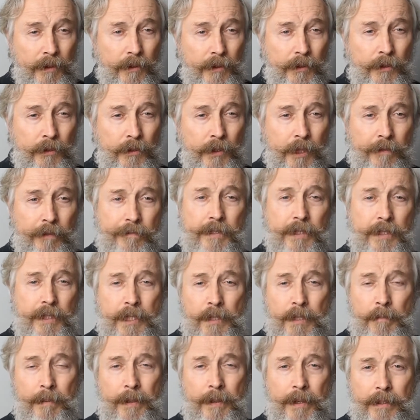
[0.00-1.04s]
you have to
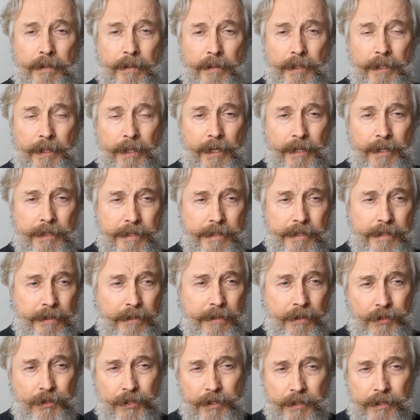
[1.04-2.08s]
keep on the
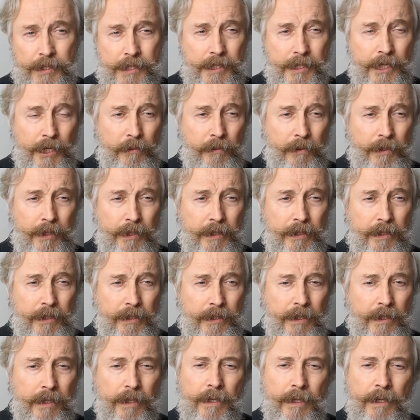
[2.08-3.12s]
ideas and stay with it,
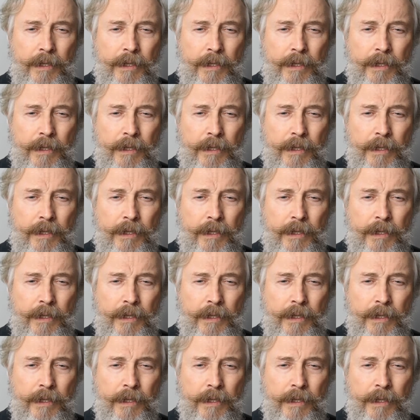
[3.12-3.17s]
and